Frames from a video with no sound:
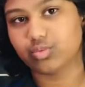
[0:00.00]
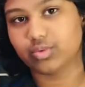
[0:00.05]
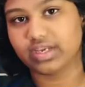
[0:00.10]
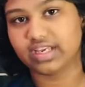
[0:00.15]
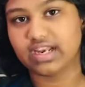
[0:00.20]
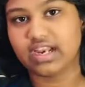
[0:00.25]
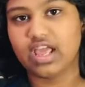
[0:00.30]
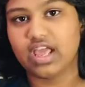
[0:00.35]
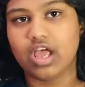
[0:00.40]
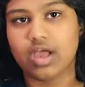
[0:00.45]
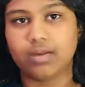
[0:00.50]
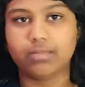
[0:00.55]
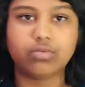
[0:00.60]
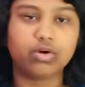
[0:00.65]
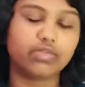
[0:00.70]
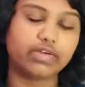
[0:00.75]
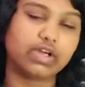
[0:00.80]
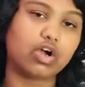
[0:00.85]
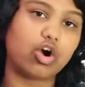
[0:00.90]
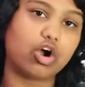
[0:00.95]
wheel.
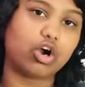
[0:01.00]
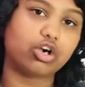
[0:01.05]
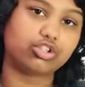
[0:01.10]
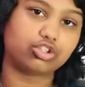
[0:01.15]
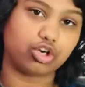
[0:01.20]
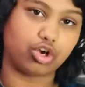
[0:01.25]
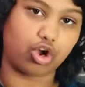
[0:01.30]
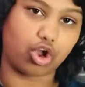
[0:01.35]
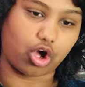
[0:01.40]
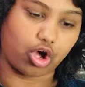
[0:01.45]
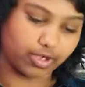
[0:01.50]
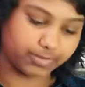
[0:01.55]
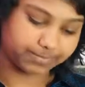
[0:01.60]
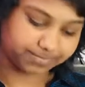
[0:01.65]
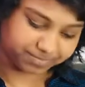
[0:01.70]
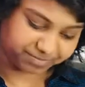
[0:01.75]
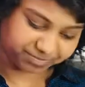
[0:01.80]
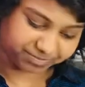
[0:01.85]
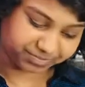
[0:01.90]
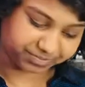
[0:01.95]
Moving on to law.